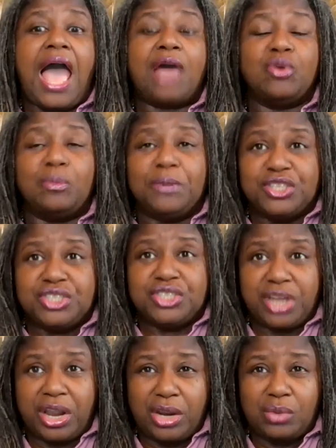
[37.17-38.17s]
I will be
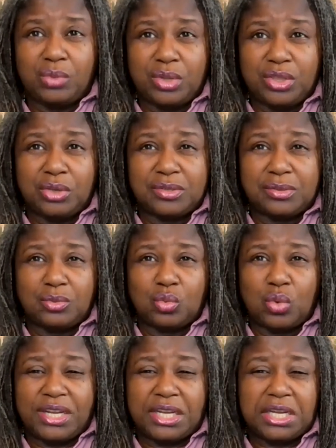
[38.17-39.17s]
sharing with you
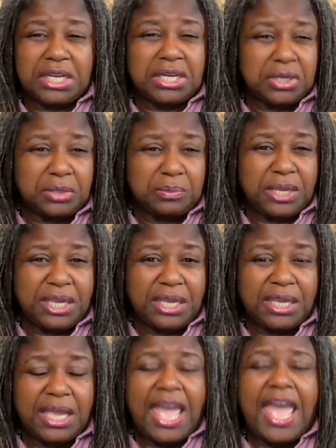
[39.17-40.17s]
what it could be,